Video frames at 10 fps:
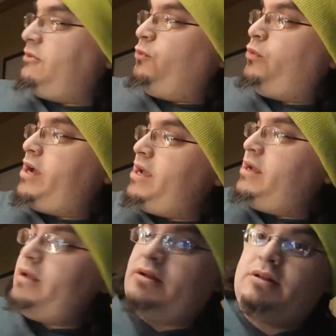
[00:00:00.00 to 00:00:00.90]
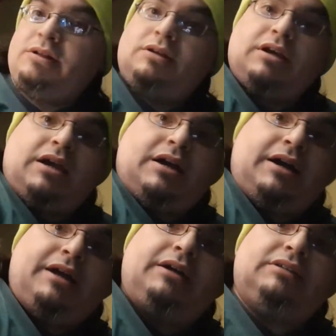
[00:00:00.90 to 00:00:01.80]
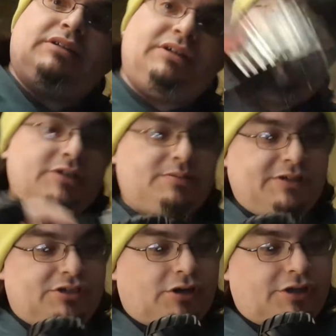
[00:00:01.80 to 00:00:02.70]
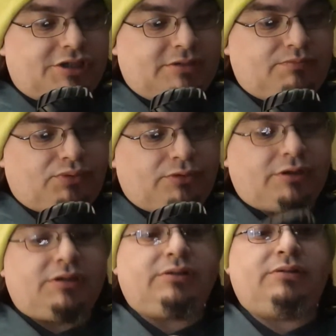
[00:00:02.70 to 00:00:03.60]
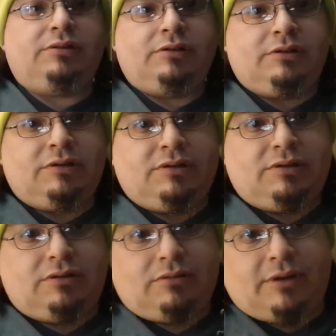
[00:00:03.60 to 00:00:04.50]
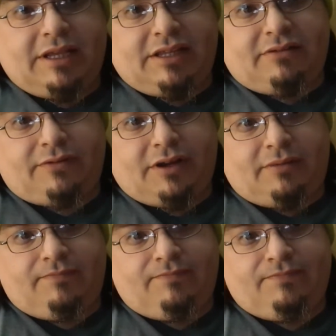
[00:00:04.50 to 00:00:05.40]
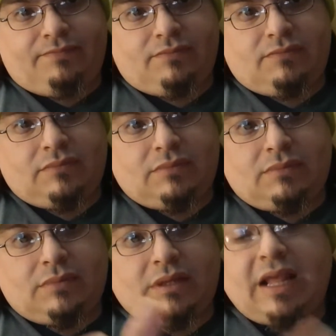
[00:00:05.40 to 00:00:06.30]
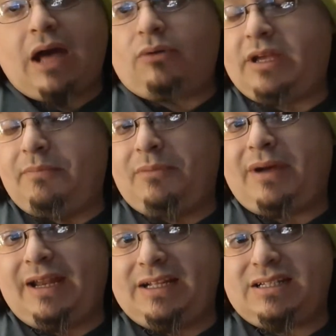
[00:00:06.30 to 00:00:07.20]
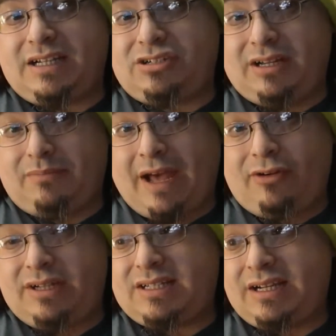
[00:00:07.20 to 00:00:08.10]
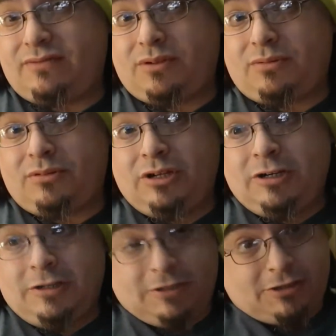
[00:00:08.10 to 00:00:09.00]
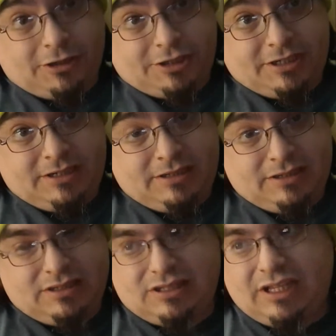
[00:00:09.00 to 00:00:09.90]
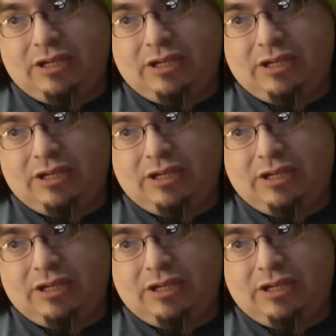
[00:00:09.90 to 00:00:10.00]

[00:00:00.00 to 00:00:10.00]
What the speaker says: away. And the USB charging port right there for you. Now, keep in mind, this is actually the battery side of the charging. The